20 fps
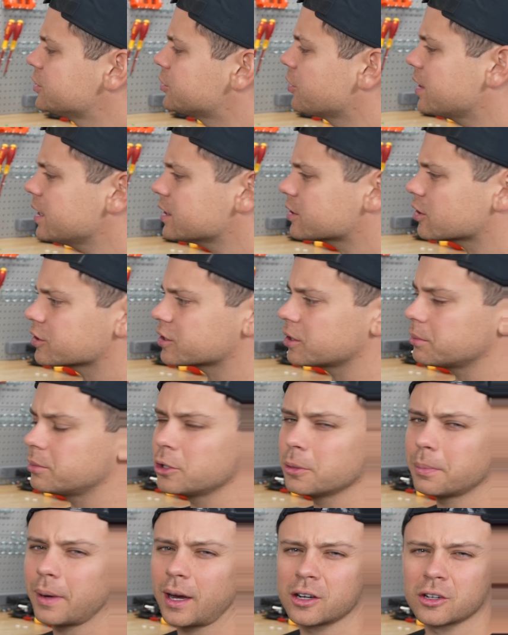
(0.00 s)
So these are some
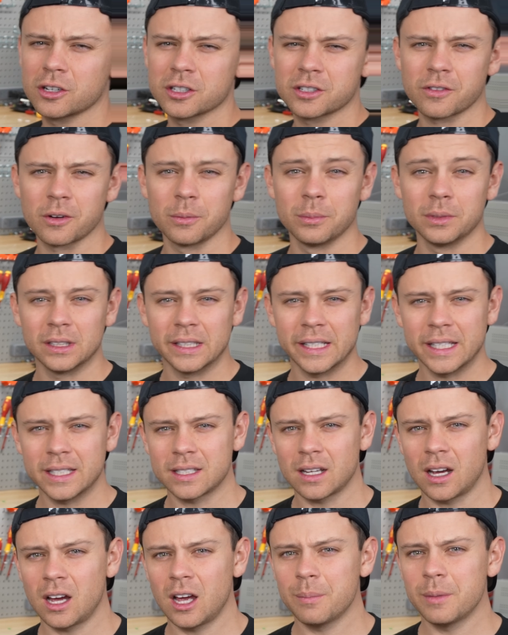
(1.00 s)
new batteries from
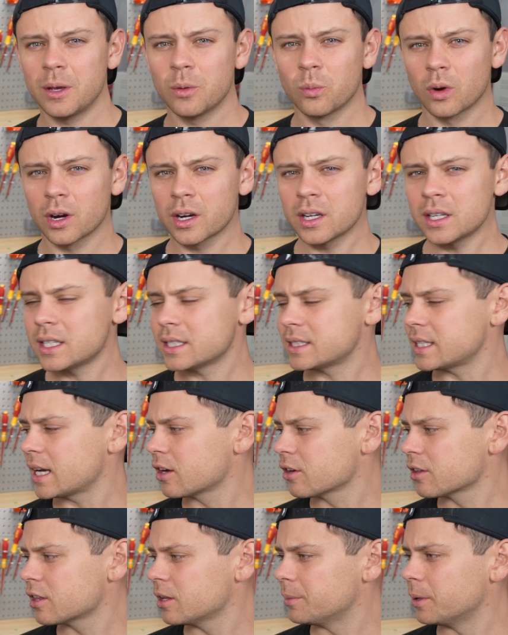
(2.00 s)
LiTime and we're going to
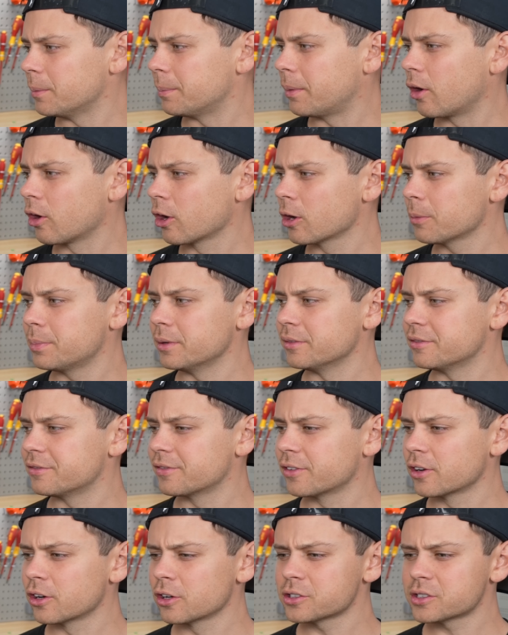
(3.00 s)
tear them apart. But
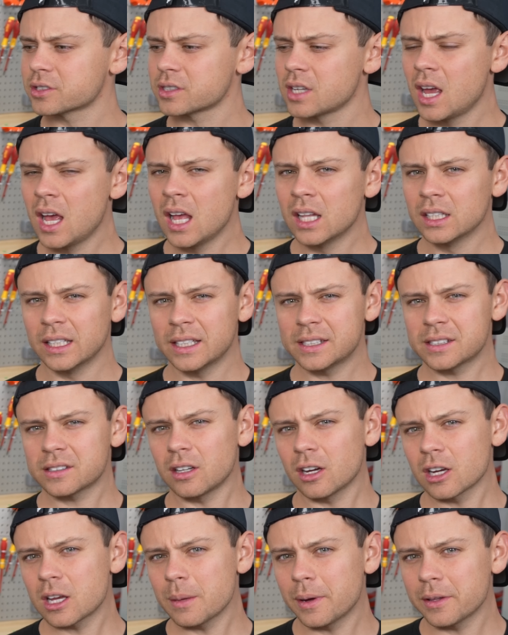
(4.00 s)
first, let's
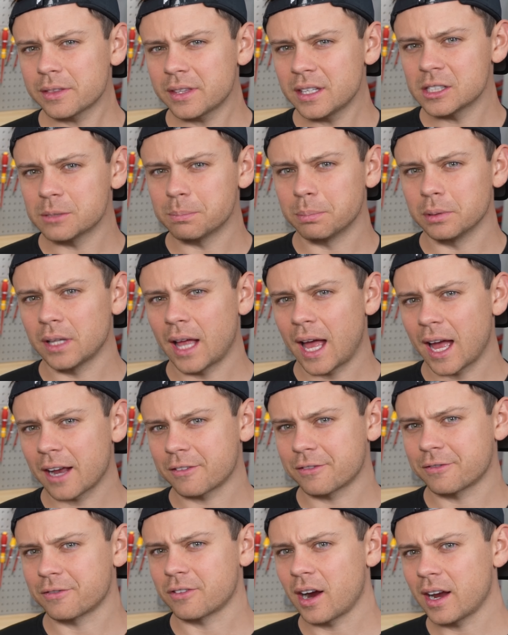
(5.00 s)
talk about these Black
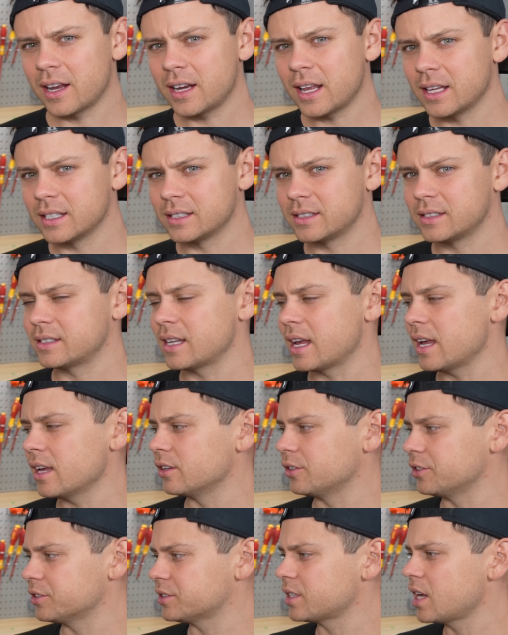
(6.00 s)
Friday
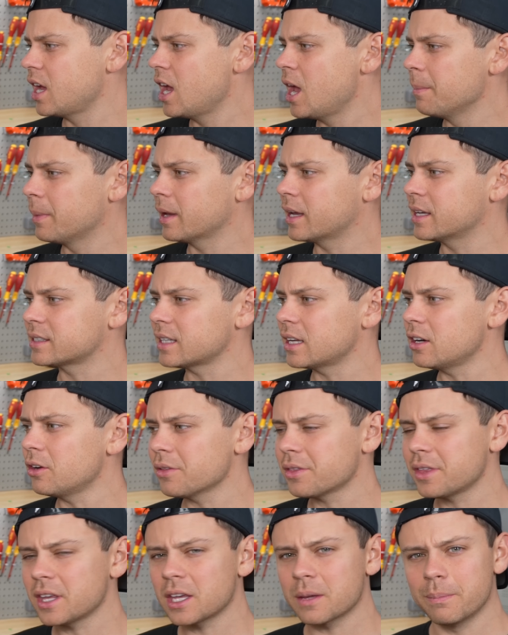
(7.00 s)
sales because I
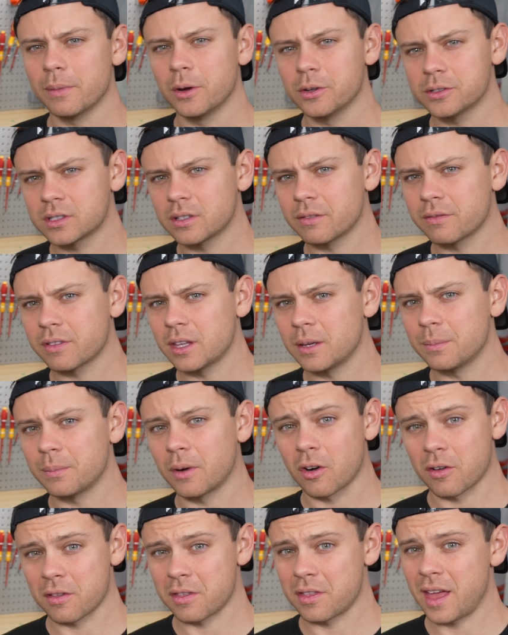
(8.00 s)
don't think most of them
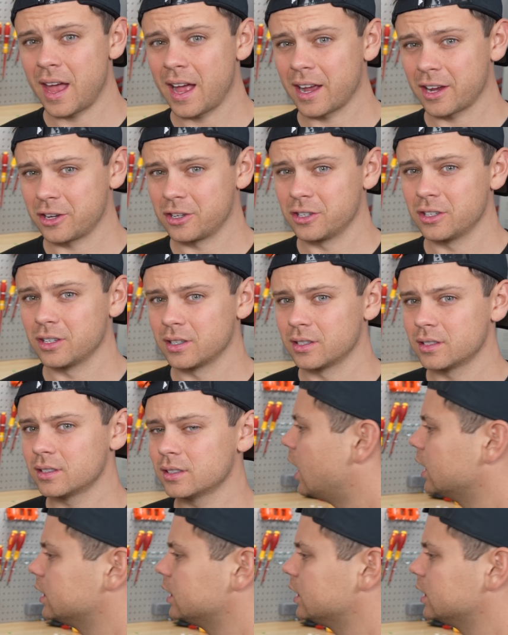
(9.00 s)
are that good.